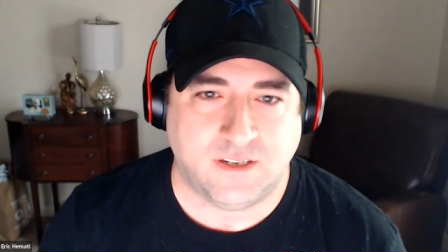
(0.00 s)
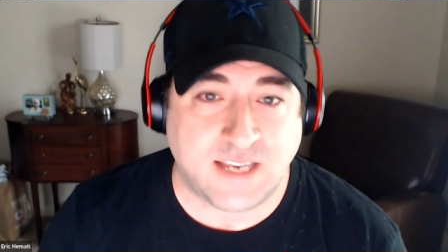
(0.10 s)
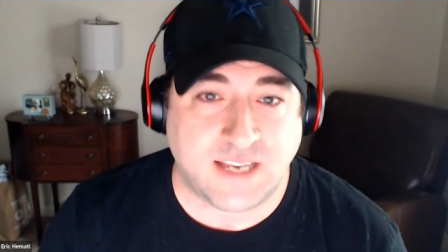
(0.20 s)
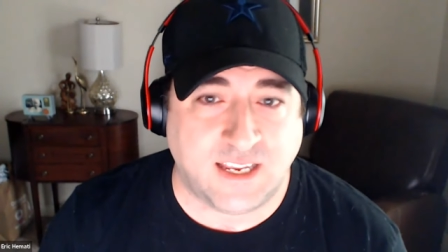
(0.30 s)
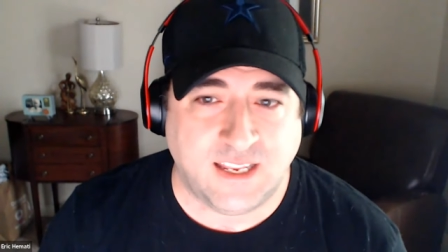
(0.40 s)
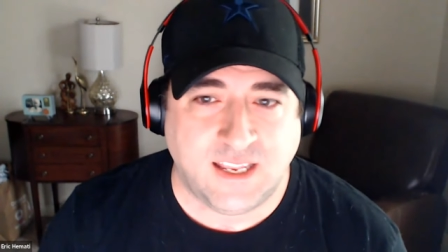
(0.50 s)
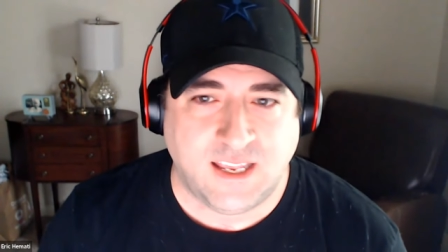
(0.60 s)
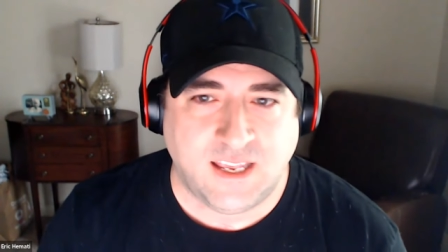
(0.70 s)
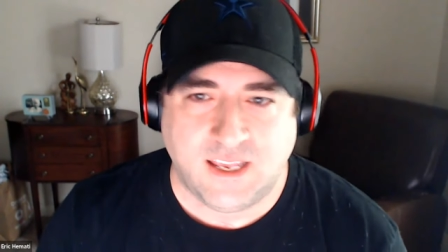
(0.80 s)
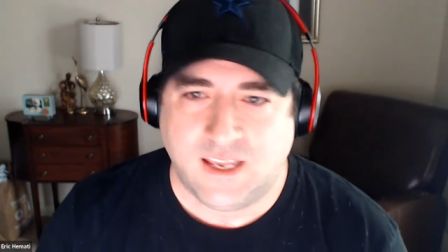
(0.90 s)
Does it?
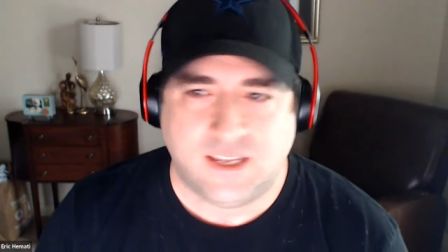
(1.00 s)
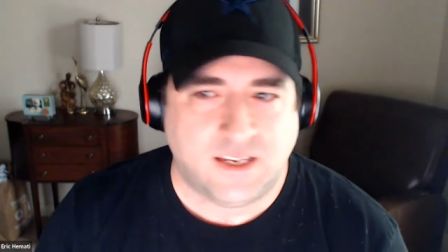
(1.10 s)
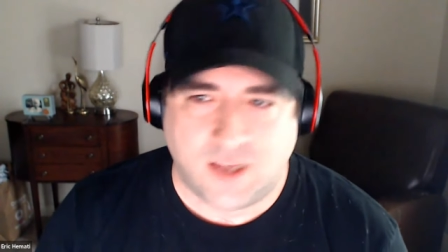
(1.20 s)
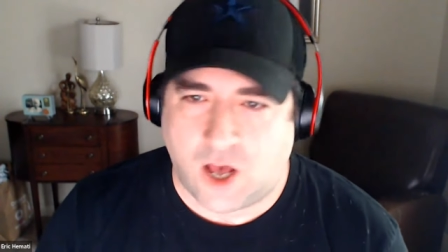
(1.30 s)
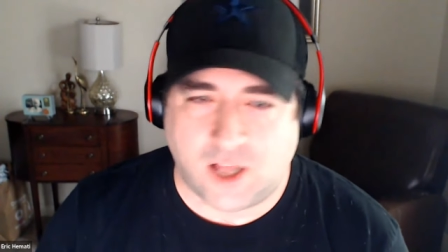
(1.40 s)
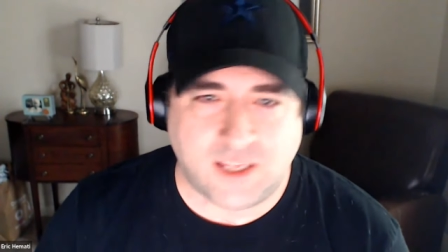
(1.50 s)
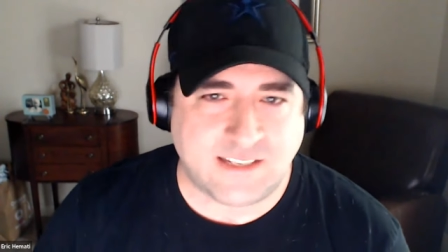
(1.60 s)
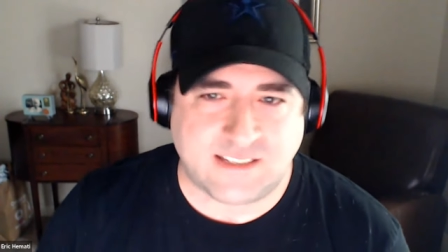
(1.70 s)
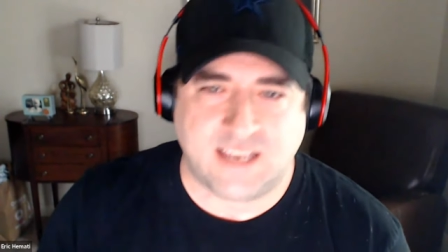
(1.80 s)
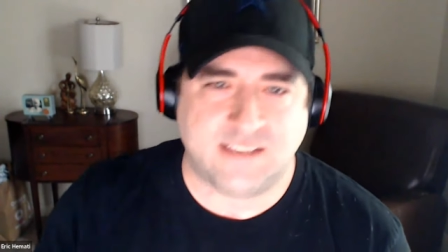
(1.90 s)
All
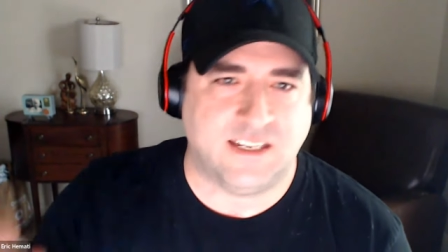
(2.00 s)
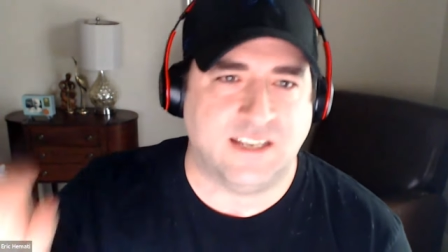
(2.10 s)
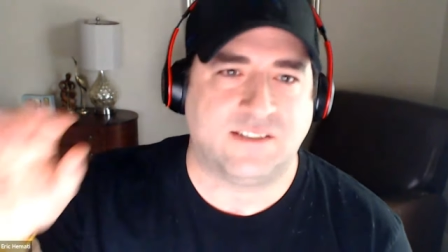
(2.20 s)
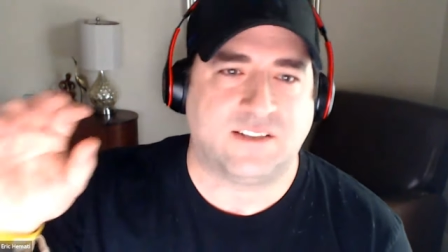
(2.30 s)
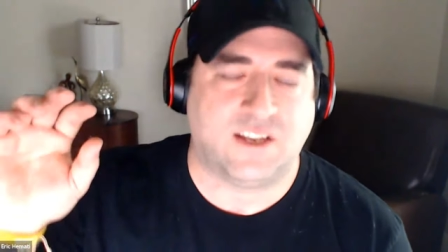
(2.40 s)
it says is,